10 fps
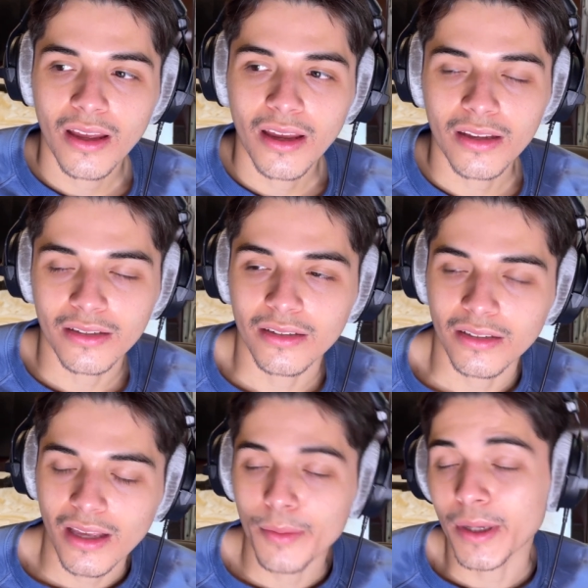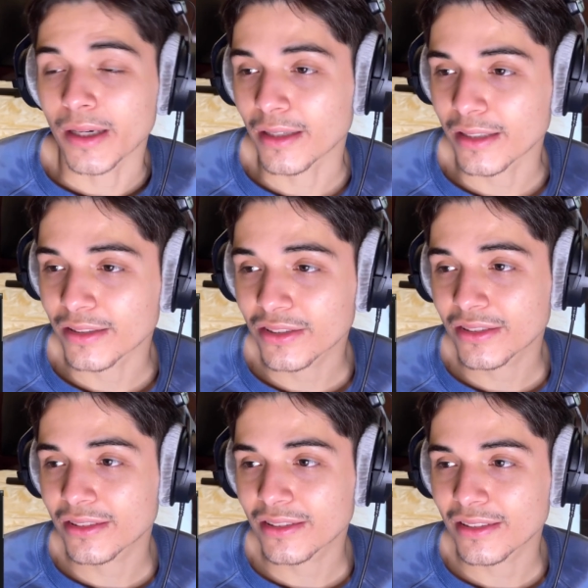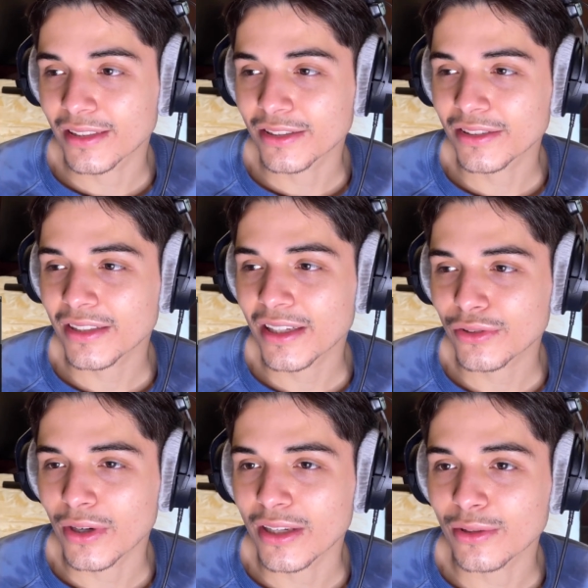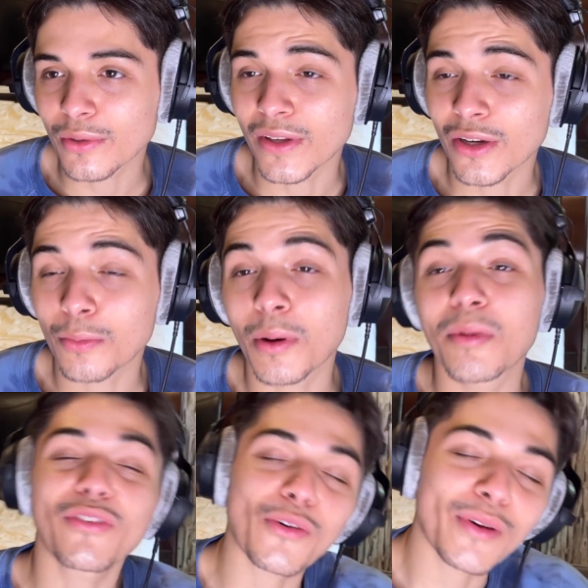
And uh, yeah, man, let's just let's just get straight into the video. But before we